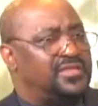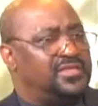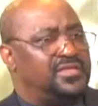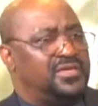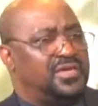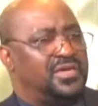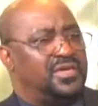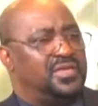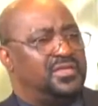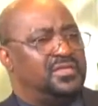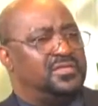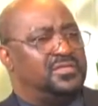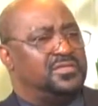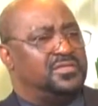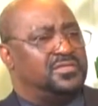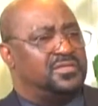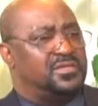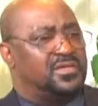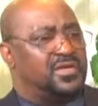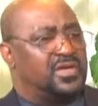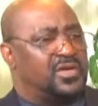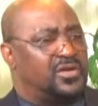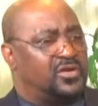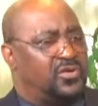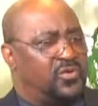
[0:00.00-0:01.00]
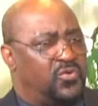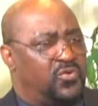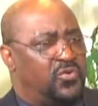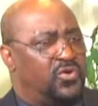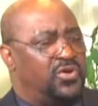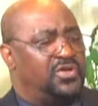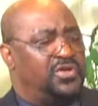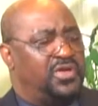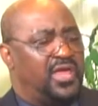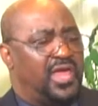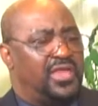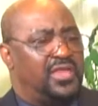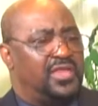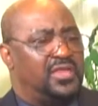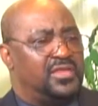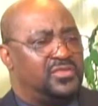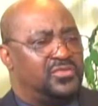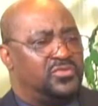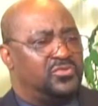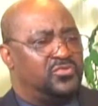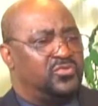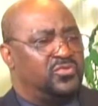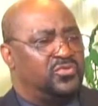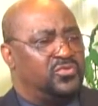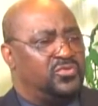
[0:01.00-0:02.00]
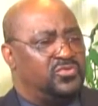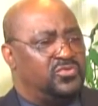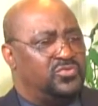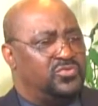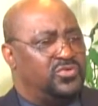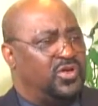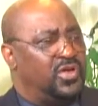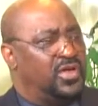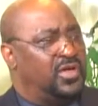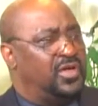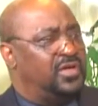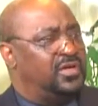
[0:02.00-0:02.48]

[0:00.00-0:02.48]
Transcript: done coordinated through